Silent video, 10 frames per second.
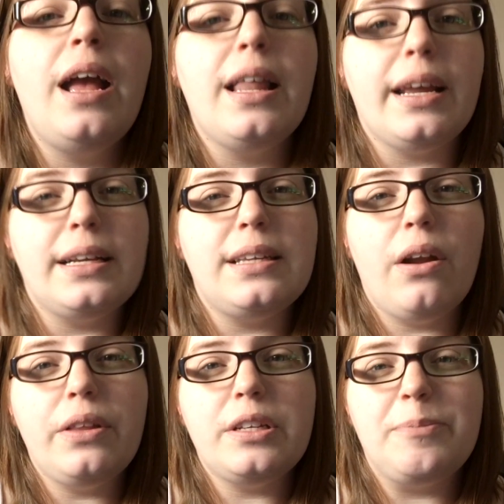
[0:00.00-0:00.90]
Like I said,
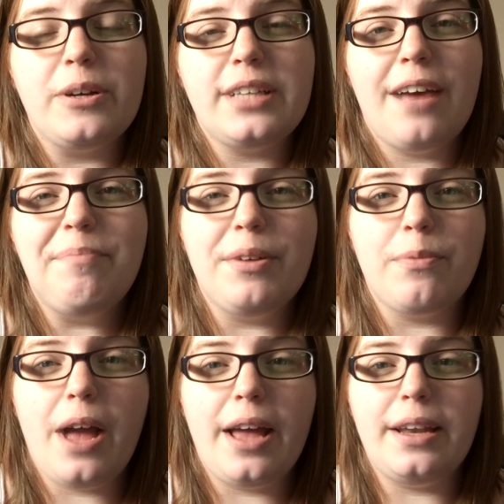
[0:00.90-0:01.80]
all these books have been
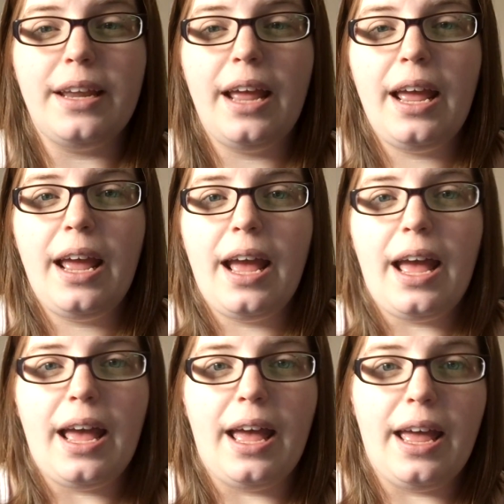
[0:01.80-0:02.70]
read,
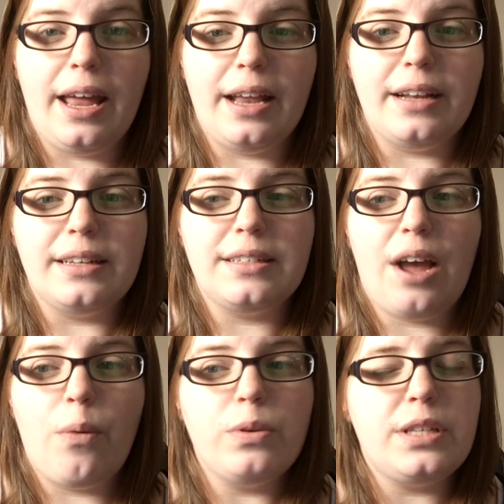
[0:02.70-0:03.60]
and
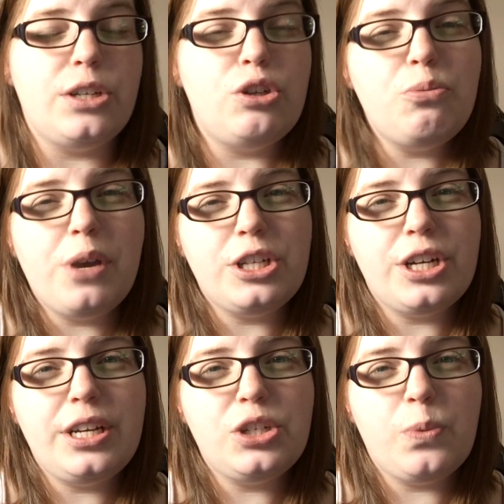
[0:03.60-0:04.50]
I won't say too much
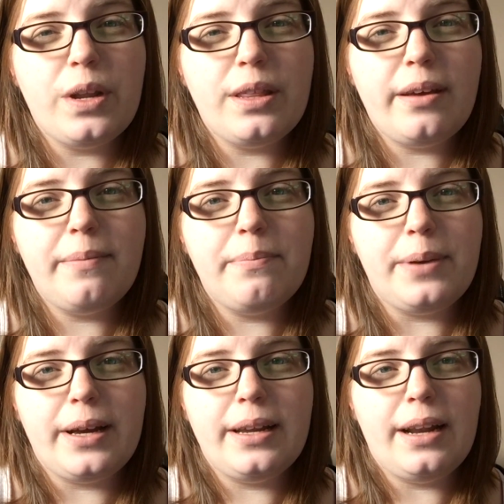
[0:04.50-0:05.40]
on each one of them,
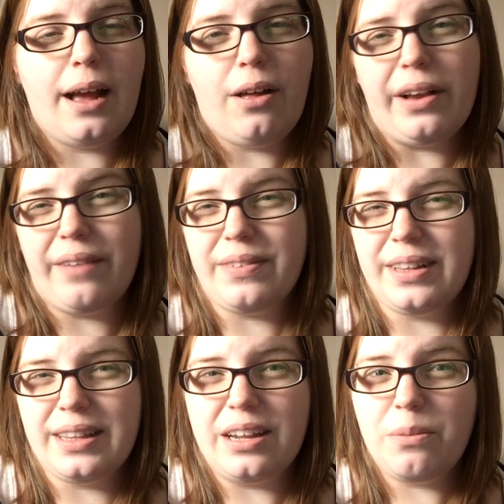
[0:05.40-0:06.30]
but I'll give a
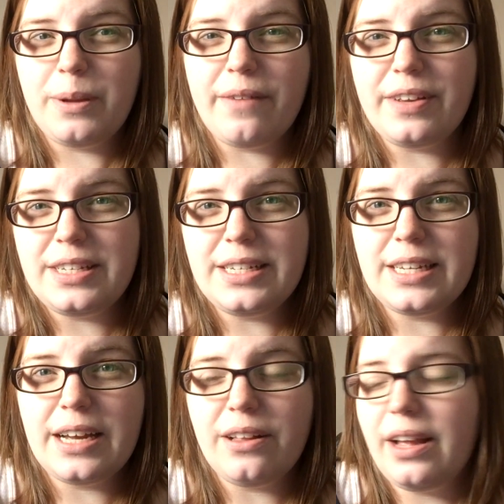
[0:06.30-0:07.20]
little bit of a
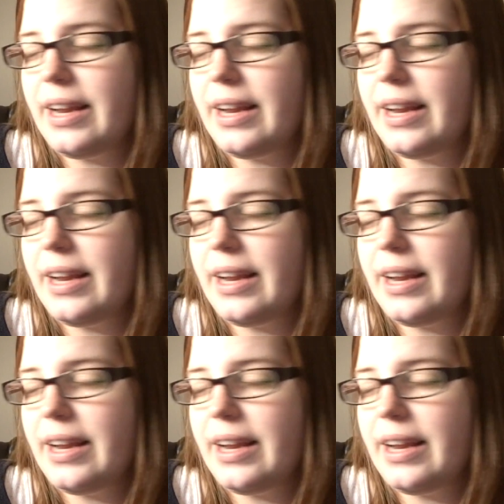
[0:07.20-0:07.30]
detail, I